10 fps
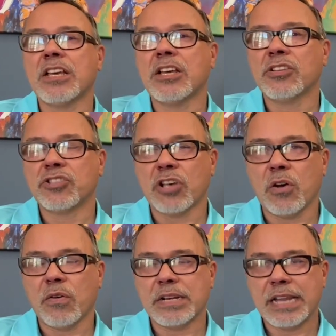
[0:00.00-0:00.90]

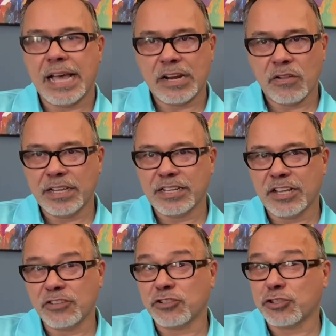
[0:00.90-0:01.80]
So not only
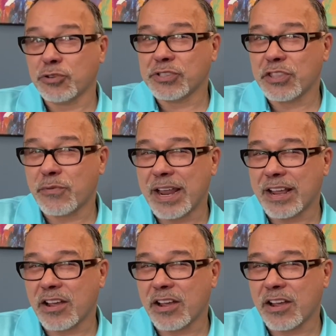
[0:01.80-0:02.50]
does choosing the right